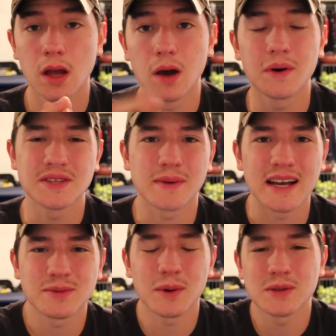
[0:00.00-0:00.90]
What's up,
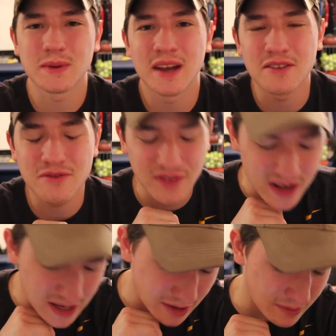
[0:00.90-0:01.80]
guys? Welcome to another
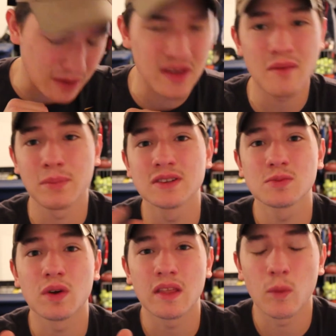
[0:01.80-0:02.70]
video, man. We haven't
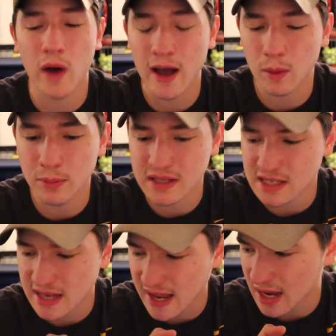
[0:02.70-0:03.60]
posted one in a while, but
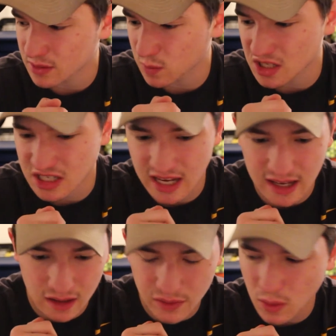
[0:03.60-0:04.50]
today I was watching an
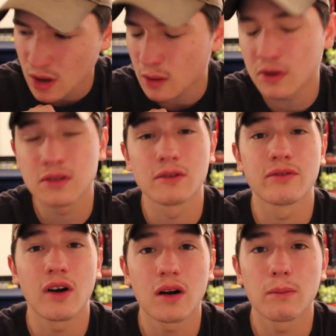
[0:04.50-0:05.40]
interview with
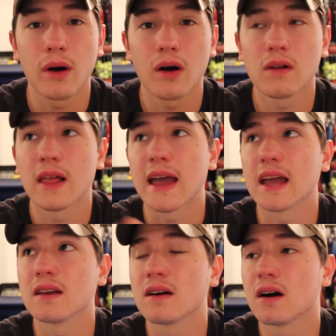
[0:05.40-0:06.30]
Lavar Ball
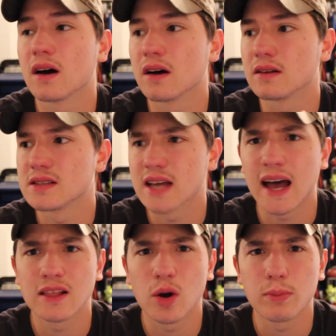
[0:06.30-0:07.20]
and
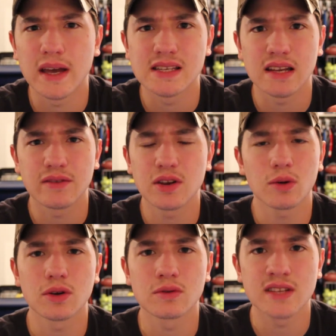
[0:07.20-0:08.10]
Ty Lopez. And if you
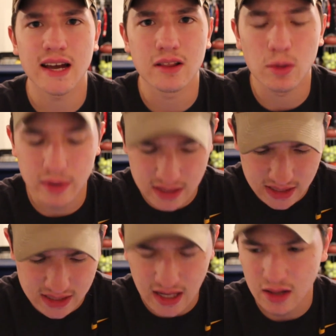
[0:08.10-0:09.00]
don't know who Ty Lopez
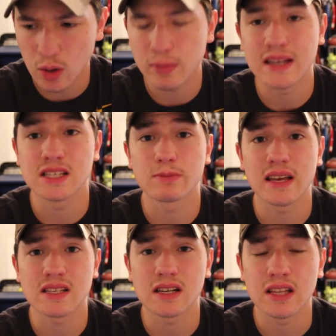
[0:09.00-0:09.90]
is
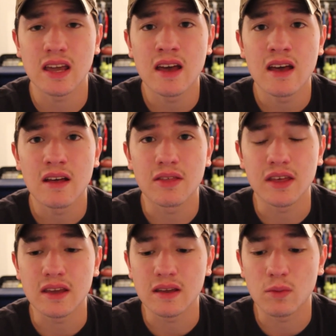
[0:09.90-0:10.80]
basically
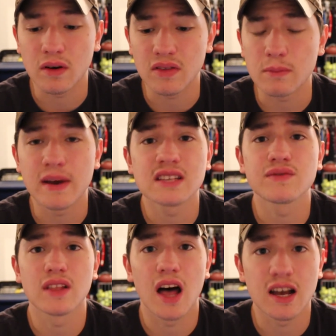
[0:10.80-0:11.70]
one of the best
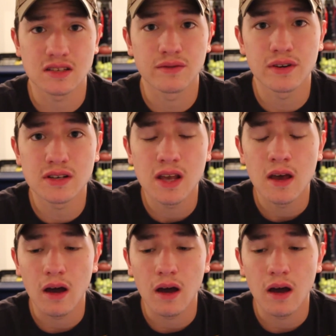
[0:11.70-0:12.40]
philosophers